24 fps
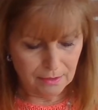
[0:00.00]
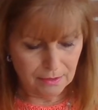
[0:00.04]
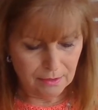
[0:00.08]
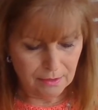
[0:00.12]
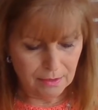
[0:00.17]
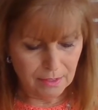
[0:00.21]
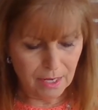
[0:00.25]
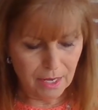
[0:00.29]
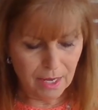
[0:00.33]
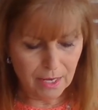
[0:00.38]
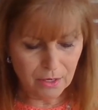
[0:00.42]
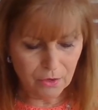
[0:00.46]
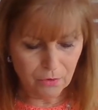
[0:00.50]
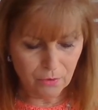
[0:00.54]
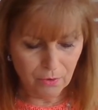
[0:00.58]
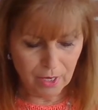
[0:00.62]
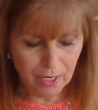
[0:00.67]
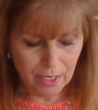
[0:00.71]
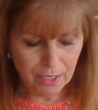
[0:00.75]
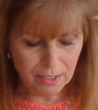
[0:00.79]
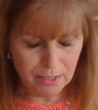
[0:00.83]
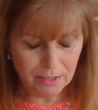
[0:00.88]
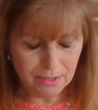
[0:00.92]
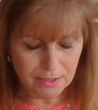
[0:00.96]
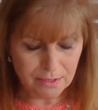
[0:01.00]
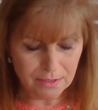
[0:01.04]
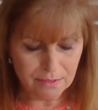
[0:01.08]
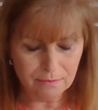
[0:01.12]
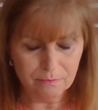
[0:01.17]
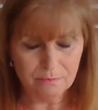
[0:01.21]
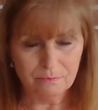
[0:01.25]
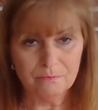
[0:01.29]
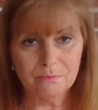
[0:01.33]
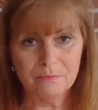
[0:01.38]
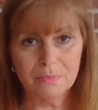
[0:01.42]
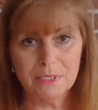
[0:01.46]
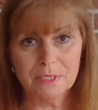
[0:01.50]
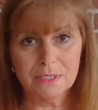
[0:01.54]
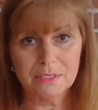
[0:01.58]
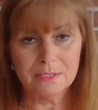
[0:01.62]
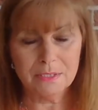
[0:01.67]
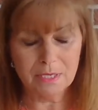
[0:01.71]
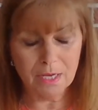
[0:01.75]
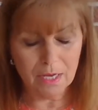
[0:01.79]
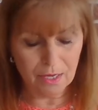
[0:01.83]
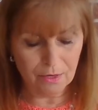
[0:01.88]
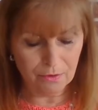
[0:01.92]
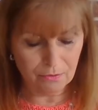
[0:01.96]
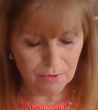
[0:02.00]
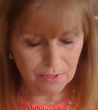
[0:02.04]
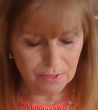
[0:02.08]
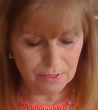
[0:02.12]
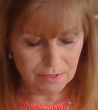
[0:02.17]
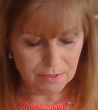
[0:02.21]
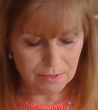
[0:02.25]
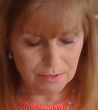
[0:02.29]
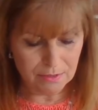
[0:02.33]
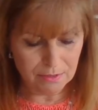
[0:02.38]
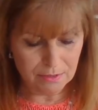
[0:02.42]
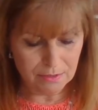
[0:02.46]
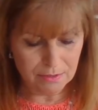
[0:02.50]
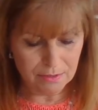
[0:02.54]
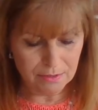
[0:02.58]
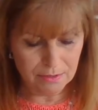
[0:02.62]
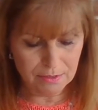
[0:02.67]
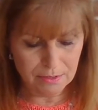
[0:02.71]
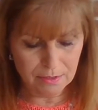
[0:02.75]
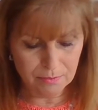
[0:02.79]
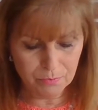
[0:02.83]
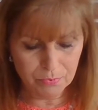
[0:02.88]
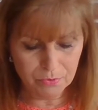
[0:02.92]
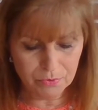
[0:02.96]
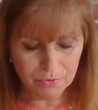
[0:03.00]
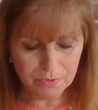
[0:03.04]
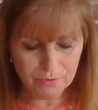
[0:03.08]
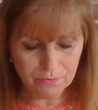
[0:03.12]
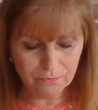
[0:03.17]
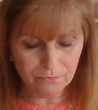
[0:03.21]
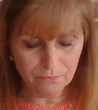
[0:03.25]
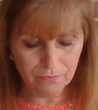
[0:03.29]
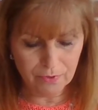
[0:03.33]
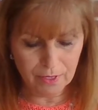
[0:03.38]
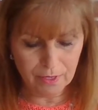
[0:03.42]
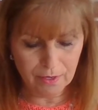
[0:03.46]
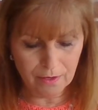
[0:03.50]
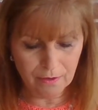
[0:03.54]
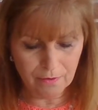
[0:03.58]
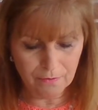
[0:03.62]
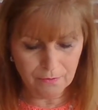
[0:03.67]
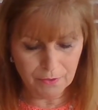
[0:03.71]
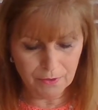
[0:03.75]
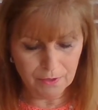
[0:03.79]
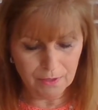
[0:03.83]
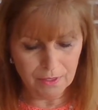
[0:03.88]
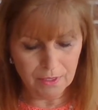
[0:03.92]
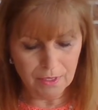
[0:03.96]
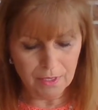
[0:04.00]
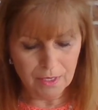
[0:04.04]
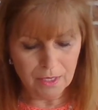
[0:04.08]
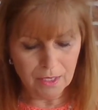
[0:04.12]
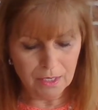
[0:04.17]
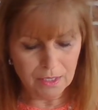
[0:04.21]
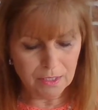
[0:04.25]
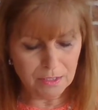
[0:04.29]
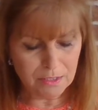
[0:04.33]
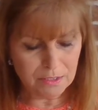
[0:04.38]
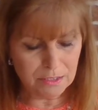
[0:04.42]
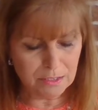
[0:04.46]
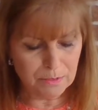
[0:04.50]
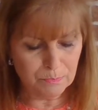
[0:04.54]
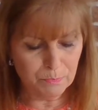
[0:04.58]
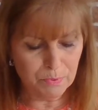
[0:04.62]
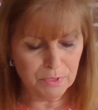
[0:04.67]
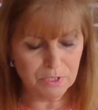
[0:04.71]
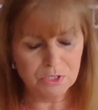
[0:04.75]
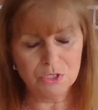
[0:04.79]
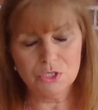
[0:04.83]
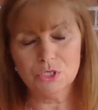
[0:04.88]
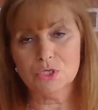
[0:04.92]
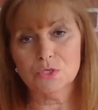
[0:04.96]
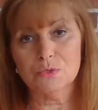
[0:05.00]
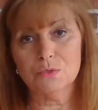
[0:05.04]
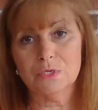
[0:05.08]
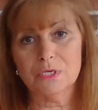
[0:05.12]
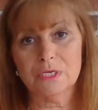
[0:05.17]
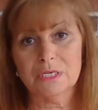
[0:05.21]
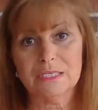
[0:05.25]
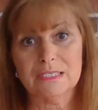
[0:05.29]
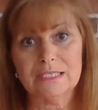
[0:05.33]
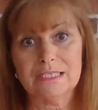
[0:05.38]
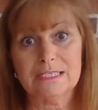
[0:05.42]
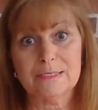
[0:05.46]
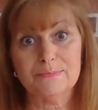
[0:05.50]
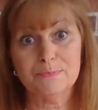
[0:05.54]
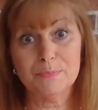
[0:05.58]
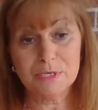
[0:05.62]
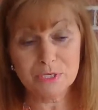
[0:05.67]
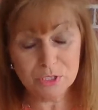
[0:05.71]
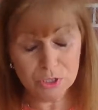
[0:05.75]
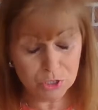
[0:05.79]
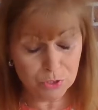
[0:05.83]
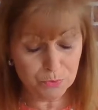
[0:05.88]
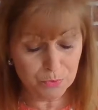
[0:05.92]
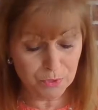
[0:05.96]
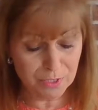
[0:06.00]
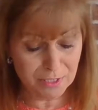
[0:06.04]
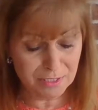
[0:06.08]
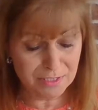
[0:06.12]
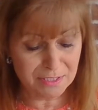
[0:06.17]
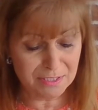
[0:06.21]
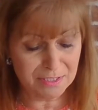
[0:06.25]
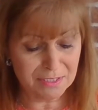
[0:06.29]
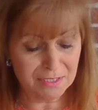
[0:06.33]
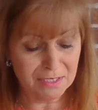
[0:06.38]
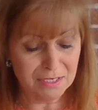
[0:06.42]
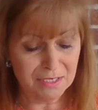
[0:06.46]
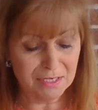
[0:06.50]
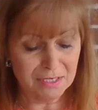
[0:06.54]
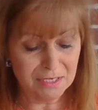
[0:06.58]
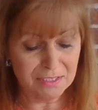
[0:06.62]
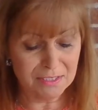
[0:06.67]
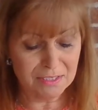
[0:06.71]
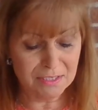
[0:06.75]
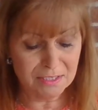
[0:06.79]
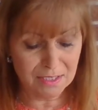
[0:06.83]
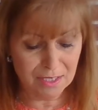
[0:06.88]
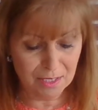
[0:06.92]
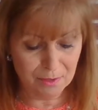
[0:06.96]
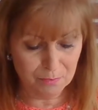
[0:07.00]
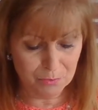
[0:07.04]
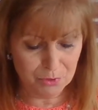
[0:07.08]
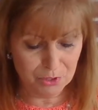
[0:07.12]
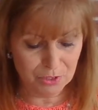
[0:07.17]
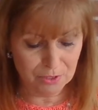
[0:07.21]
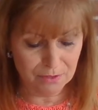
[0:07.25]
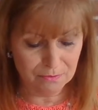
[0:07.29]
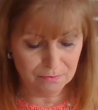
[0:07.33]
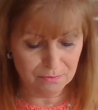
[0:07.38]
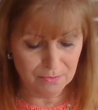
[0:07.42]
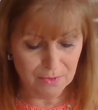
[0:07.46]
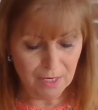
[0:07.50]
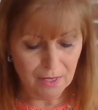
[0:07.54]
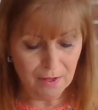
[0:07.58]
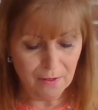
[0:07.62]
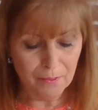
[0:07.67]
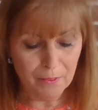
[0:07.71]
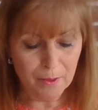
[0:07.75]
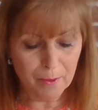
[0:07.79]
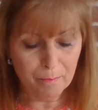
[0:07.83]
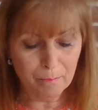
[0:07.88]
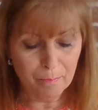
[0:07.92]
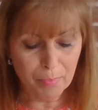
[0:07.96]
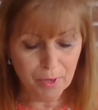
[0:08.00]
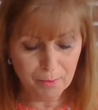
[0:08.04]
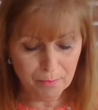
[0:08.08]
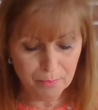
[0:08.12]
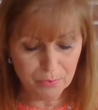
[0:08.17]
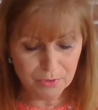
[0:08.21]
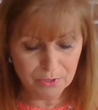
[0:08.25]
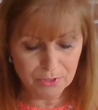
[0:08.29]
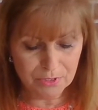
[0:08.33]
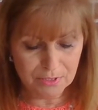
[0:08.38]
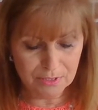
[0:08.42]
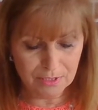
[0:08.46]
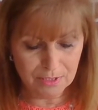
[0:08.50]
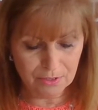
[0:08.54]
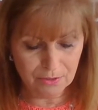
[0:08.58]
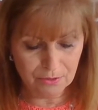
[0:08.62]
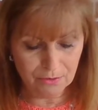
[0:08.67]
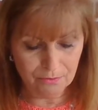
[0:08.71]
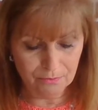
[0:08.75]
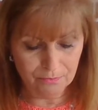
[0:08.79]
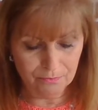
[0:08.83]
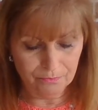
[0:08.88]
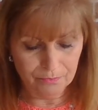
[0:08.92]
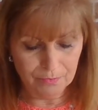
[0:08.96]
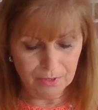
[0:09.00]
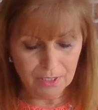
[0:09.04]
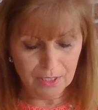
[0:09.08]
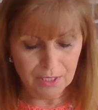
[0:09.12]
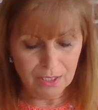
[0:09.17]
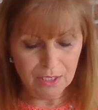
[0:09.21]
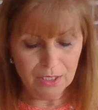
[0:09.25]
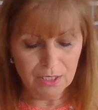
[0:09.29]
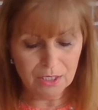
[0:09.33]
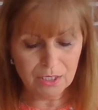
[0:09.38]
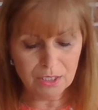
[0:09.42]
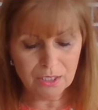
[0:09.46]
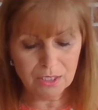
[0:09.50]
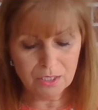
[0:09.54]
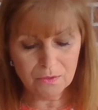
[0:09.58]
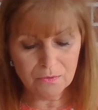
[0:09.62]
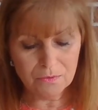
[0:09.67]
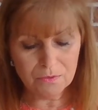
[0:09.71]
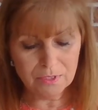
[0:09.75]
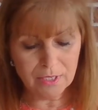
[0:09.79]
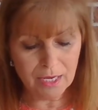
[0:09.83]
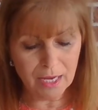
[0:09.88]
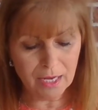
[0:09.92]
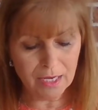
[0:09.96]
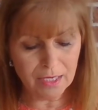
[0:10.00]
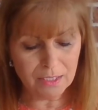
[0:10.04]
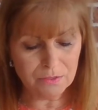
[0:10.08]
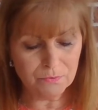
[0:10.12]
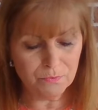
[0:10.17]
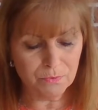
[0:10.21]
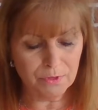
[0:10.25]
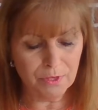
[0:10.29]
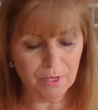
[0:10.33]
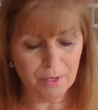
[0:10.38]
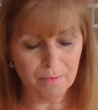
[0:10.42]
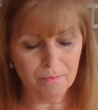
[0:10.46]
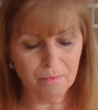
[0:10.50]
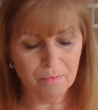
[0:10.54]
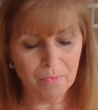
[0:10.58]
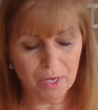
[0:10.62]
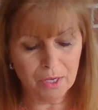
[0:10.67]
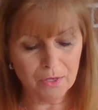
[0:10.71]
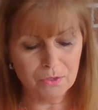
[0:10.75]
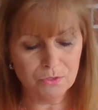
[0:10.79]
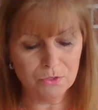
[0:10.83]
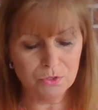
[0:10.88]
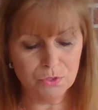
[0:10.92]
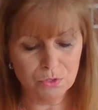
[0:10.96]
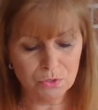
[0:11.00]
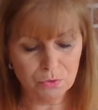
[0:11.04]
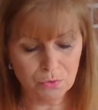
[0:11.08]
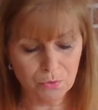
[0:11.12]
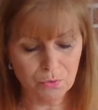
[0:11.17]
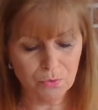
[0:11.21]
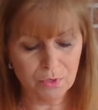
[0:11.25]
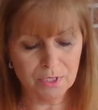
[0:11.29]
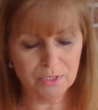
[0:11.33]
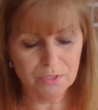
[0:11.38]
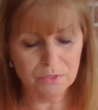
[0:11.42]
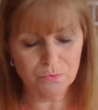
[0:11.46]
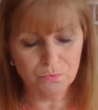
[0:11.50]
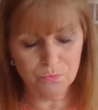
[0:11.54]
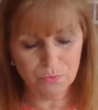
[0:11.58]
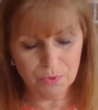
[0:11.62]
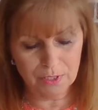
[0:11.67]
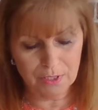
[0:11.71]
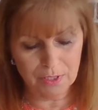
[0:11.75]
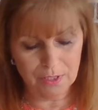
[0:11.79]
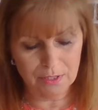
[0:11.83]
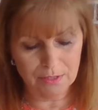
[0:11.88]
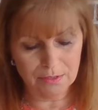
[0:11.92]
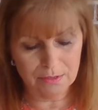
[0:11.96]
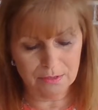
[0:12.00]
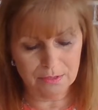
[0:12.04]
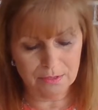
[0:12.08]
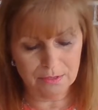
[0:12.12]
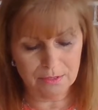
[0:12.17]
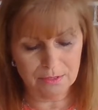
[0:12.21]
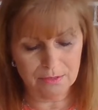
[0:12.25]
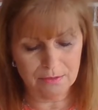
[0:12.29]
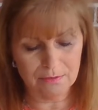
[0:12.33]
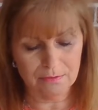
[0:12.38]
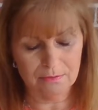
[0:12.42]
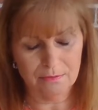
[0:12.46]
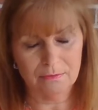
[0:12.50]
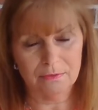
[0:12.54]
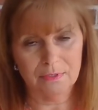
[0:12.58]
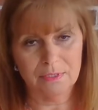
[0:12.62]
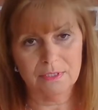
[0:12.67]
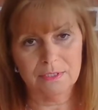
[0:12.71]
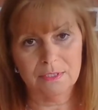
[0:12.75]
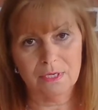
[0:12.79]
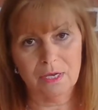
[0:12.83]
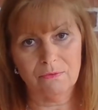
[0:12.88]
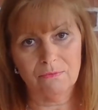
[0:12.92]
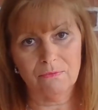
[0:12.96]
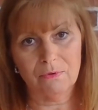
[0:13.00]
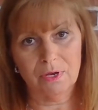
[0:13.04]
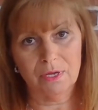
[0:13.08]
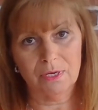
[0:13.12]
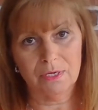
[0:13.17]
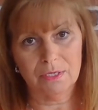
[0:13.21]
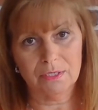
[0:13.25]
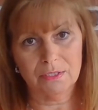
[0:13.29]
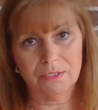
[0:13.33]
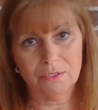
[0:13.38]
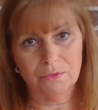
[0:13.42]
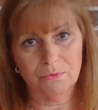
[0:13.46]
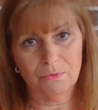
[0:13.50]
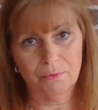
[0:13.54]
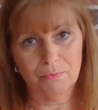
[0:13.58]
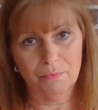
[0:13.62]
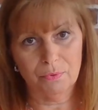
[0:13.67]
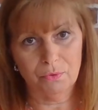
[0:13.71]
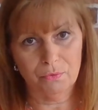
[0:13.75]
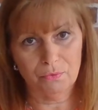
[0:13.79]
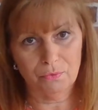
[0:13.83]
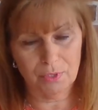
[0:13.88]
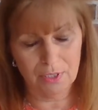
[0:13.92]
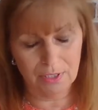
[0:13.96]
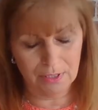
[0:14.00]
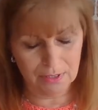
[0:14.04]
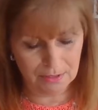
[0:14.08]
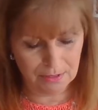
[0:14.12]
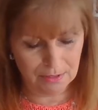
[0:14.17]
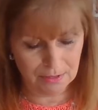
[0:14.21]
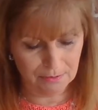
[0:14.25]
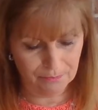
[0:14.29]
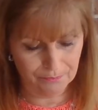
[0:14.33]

high grades, big salaries, symbols of wealth, and conspicuous consumption. The bumper sticker, "He who dies with the most toys wins," is ironic to a point.